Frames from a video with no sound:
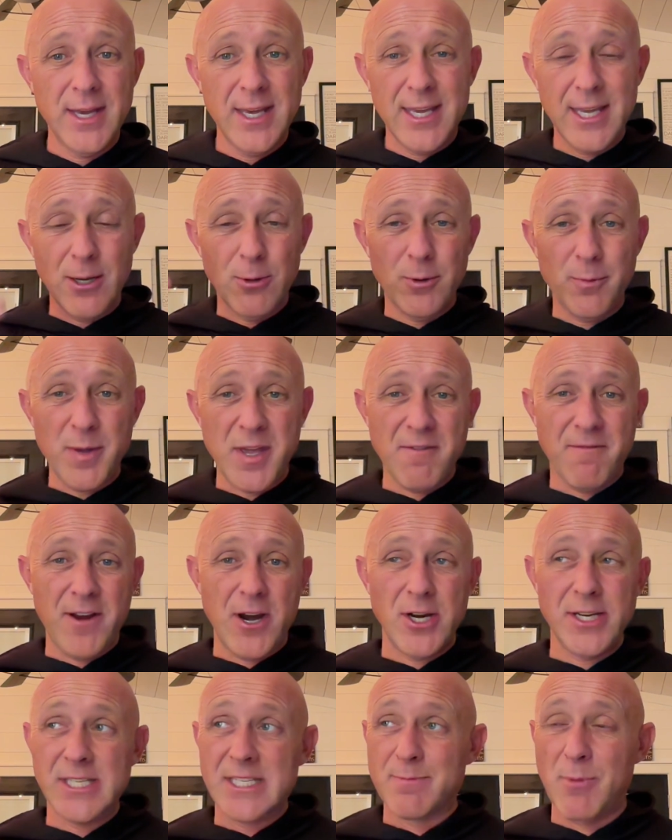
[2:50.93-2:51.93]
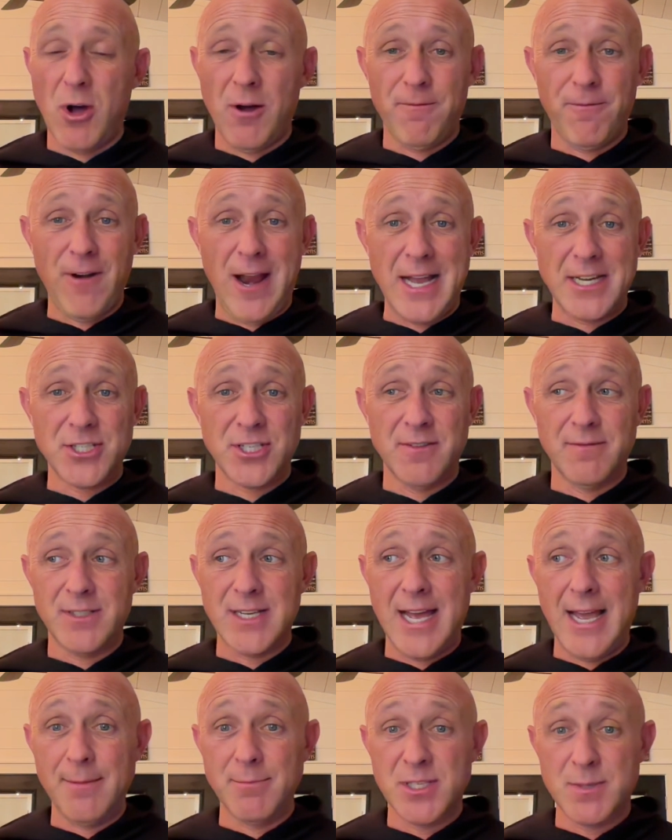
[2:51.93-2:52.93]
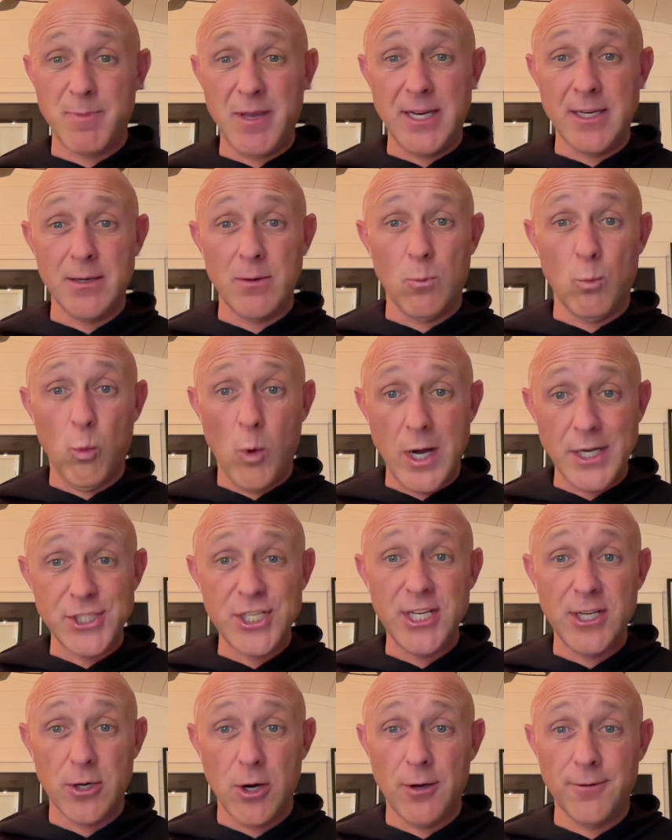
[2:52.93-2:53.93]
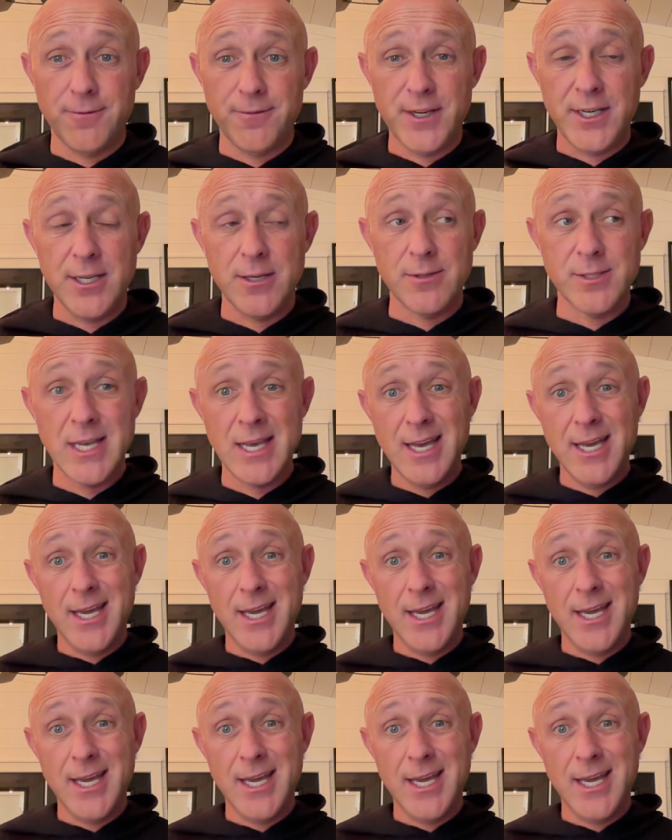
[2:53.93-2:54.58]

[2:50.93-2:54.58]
it would be a very small fraction of time spent watching golf videos